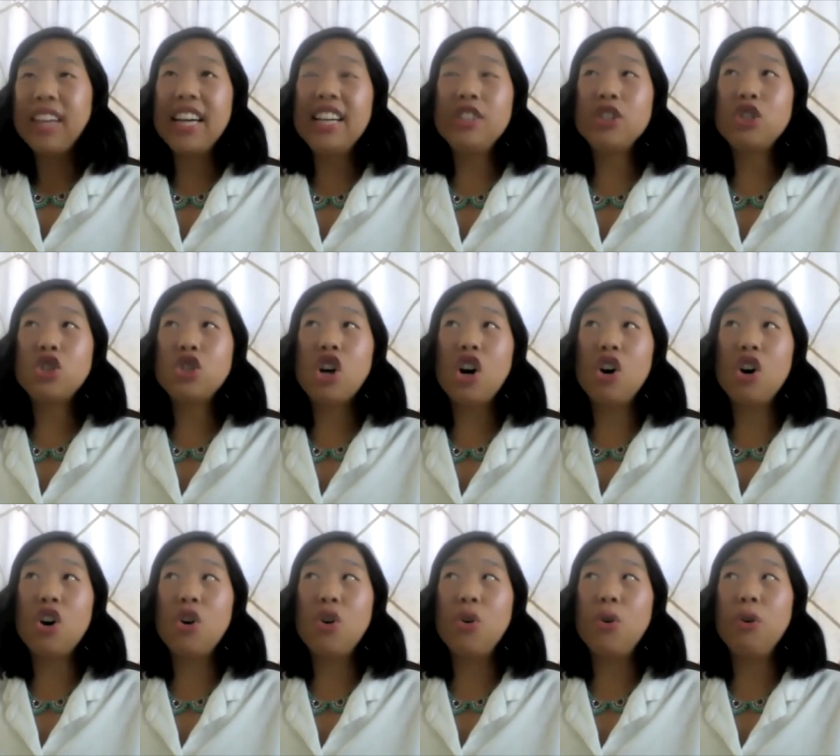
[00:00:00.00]
And
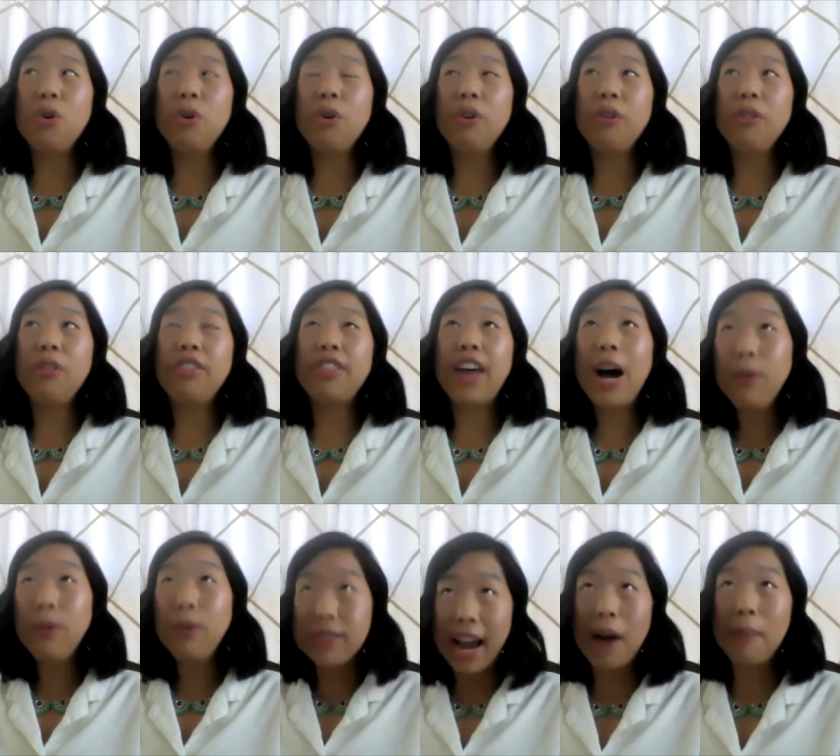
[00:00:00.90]
so
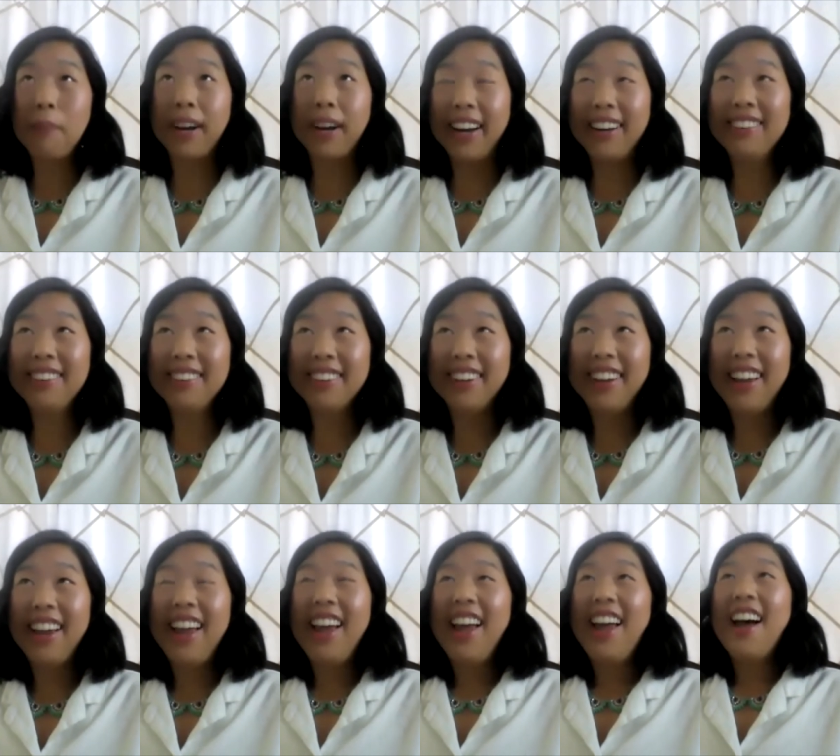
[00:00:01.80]
that was happening.
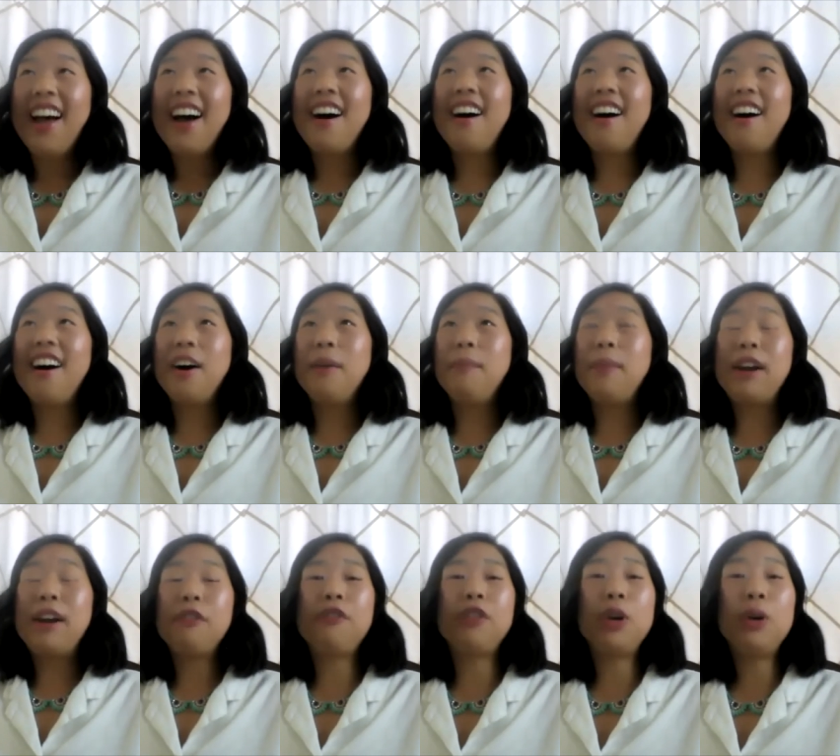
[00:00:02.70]
Um,
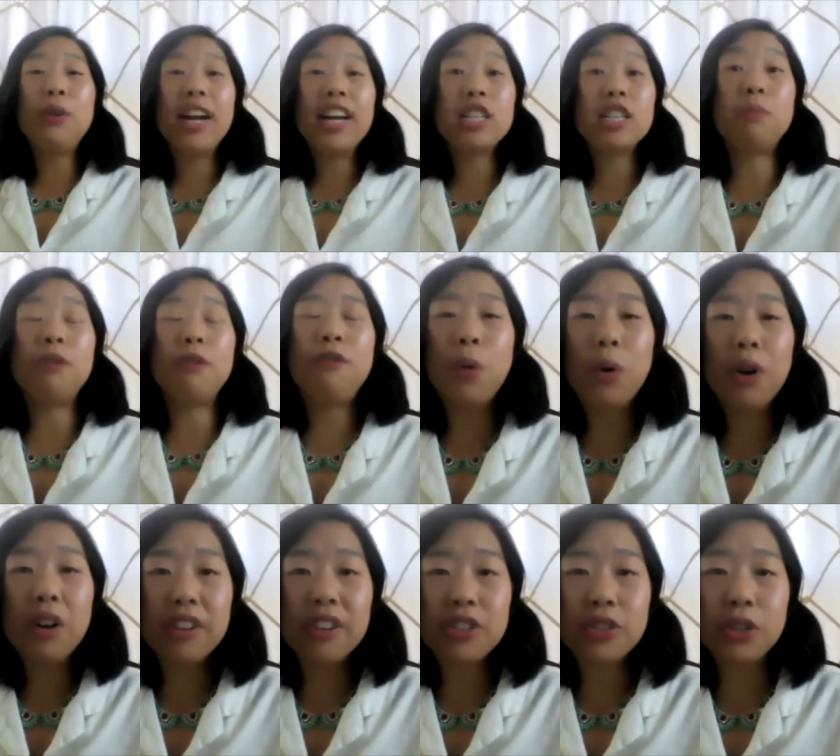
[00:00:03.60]
and a few days
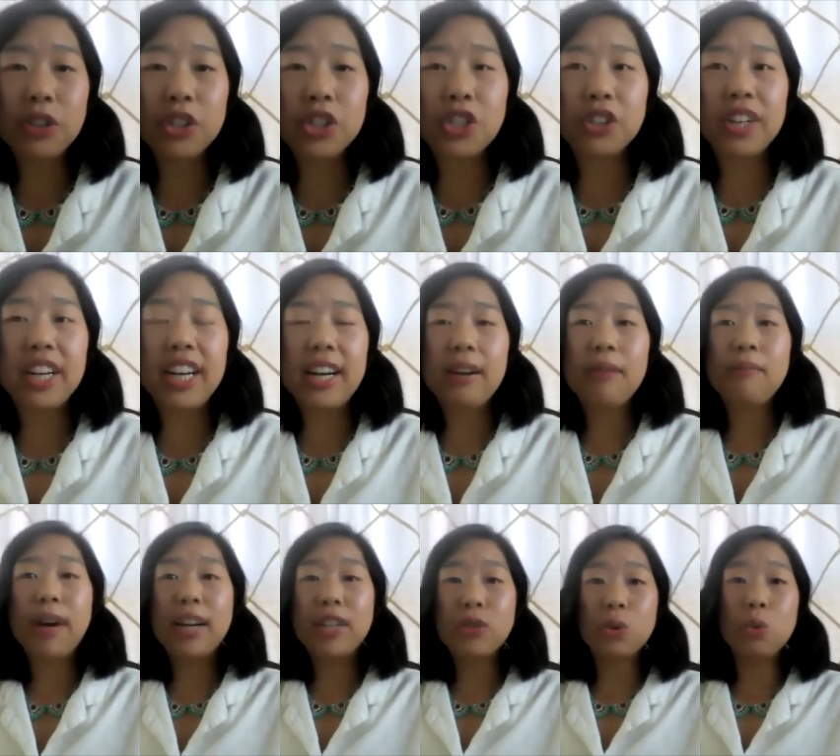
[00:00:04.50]
before the surgery,
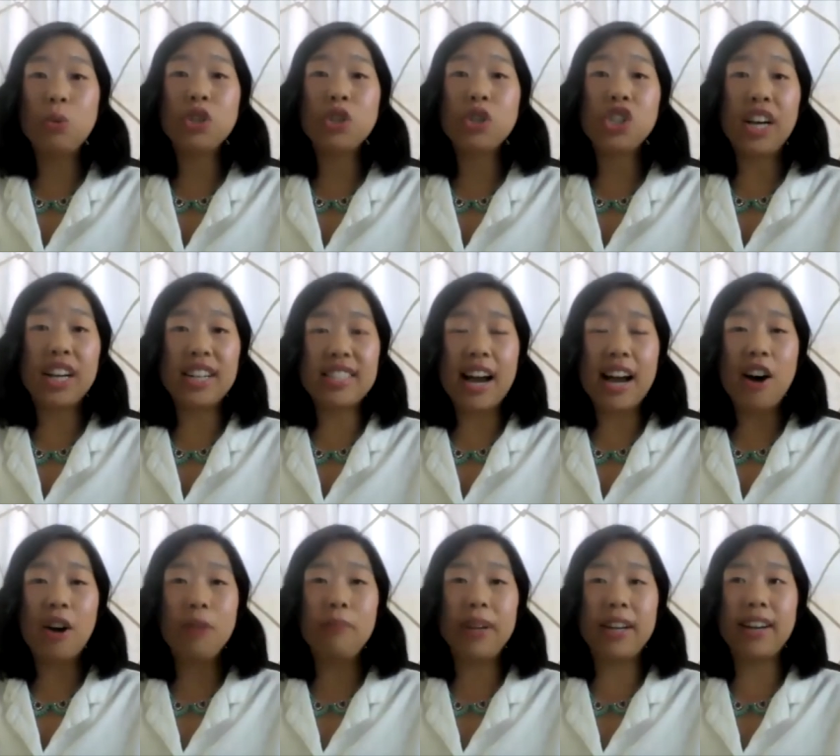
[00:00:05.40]
my school shut
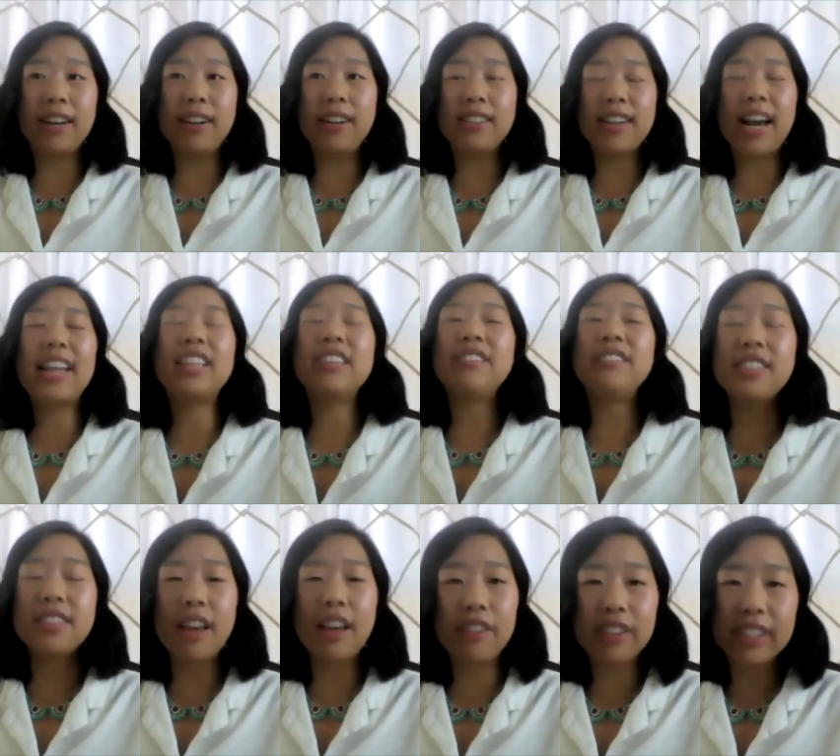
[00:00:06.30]
down because I live
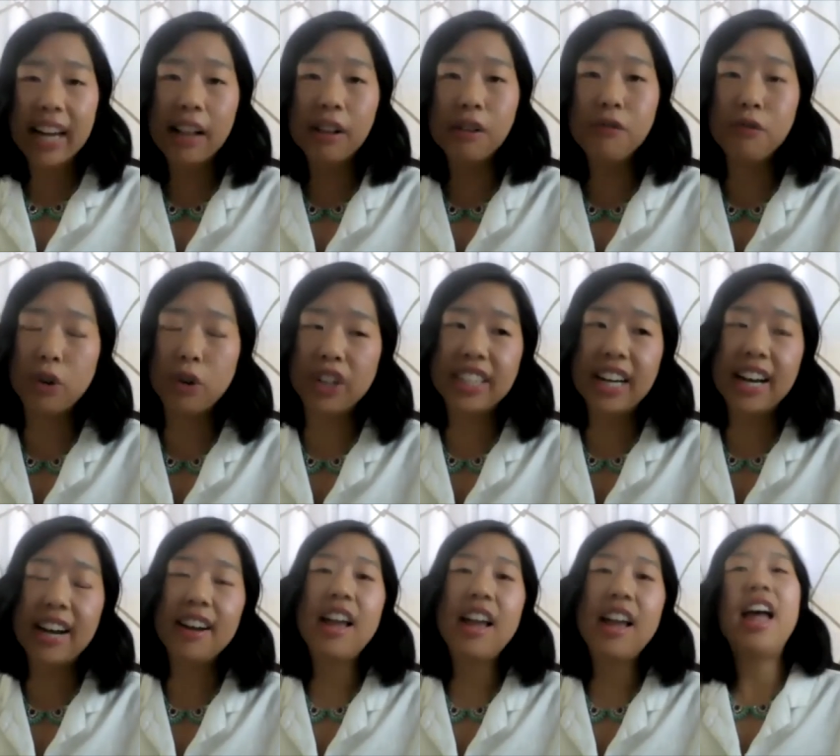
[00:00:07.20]
in Southern
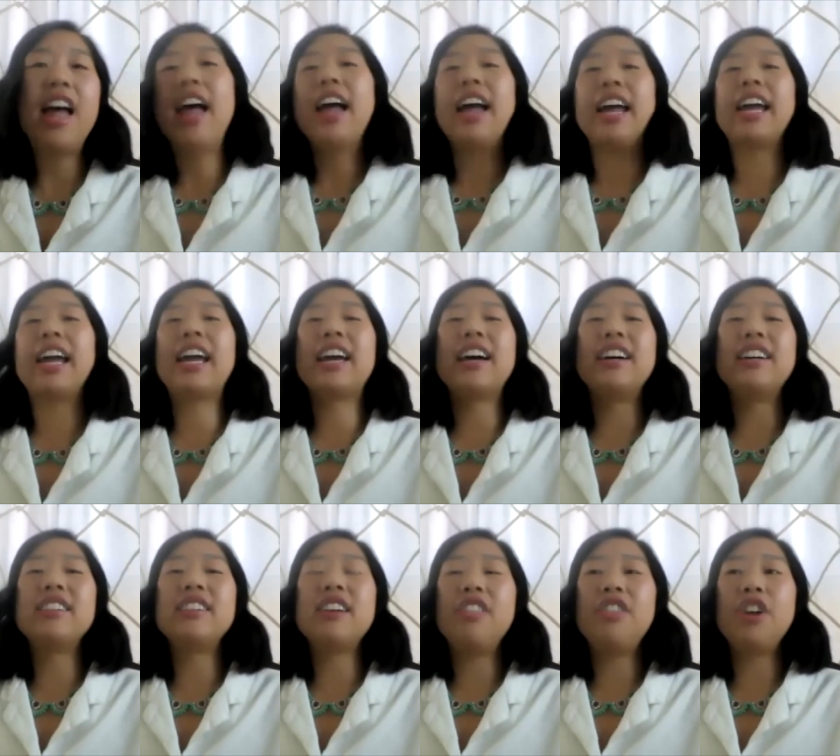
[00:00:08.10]
California
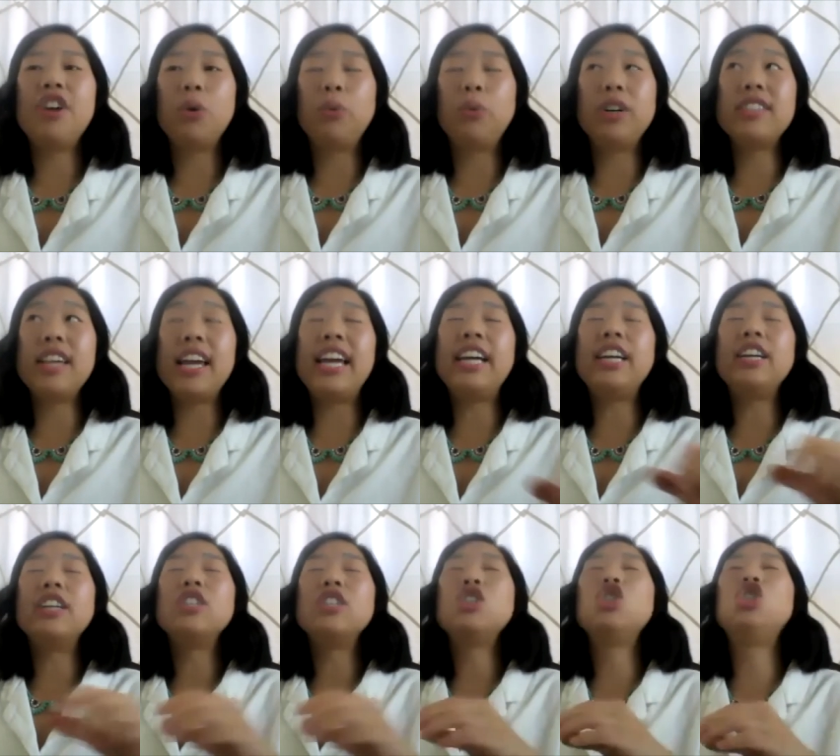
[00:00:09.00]
and there was
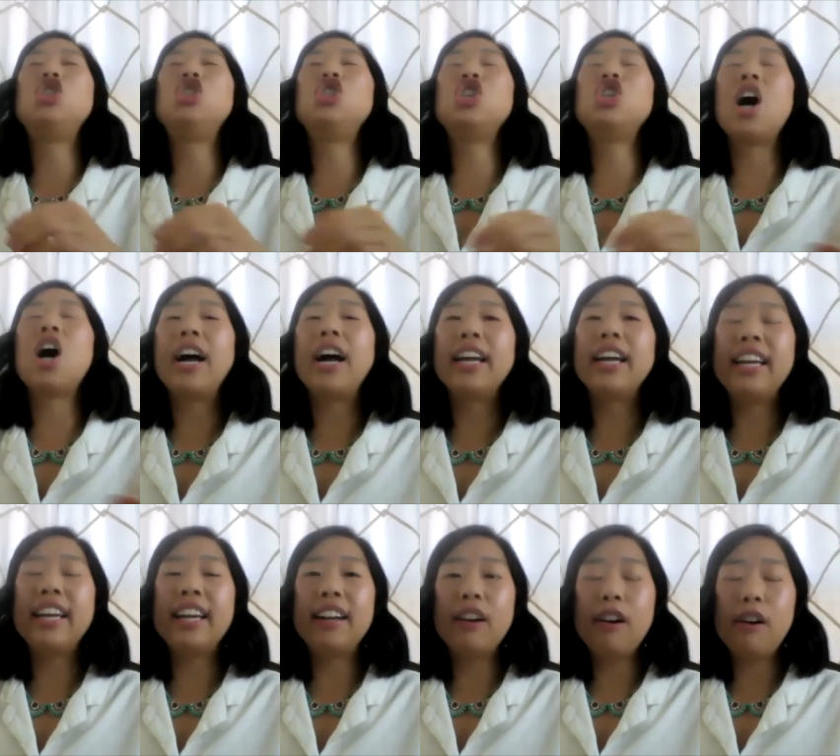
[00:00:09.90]
a
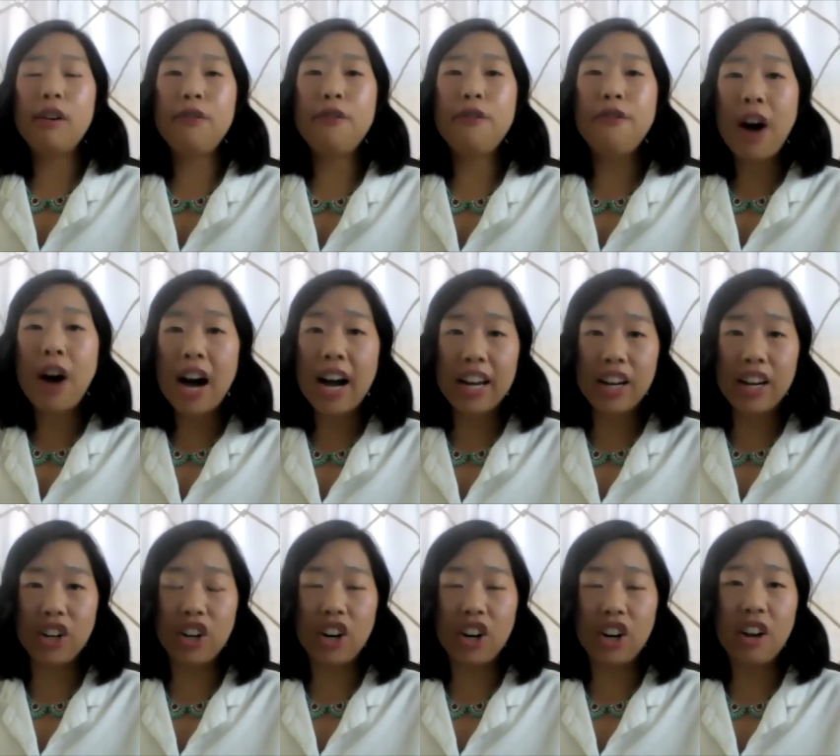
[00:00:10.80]
giant
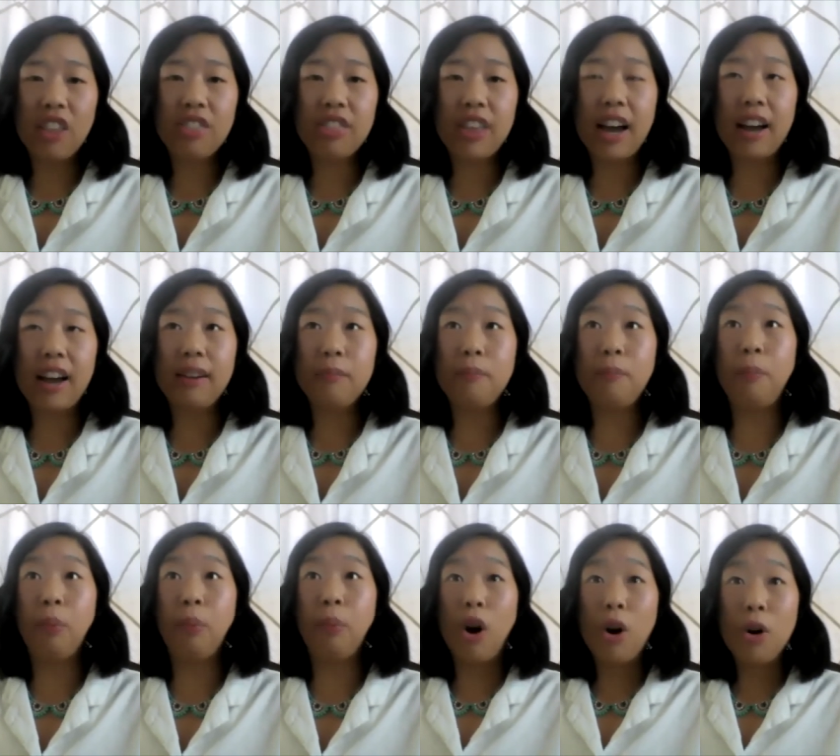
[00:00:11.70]
fire that
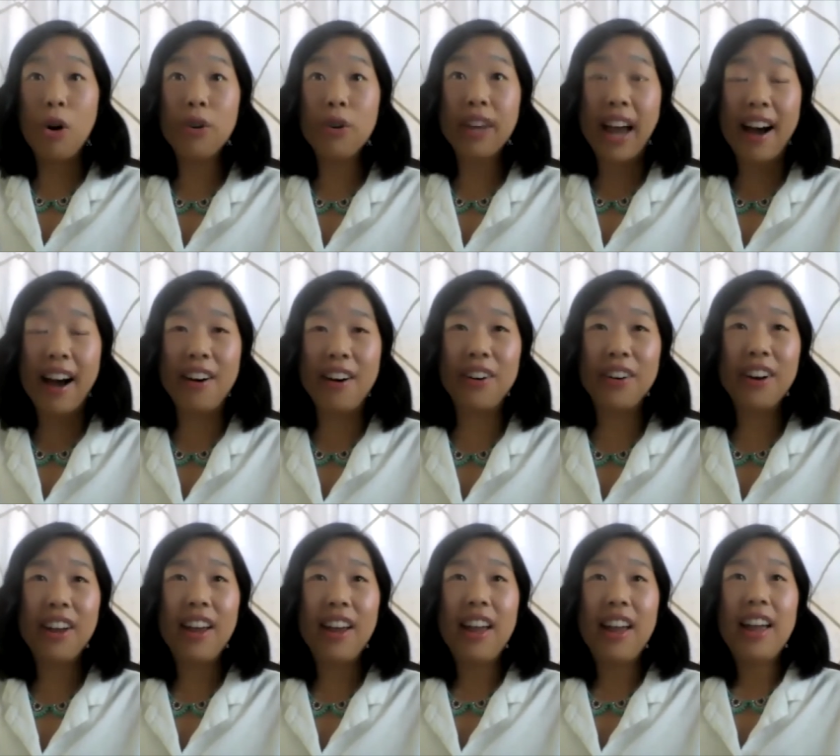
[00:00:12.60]
broke
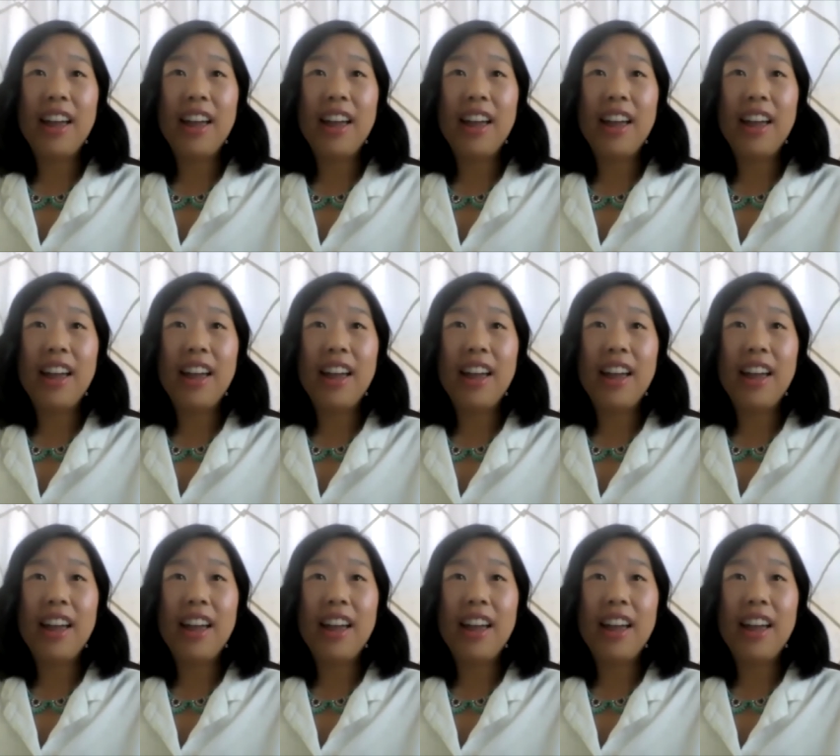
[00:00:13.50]
out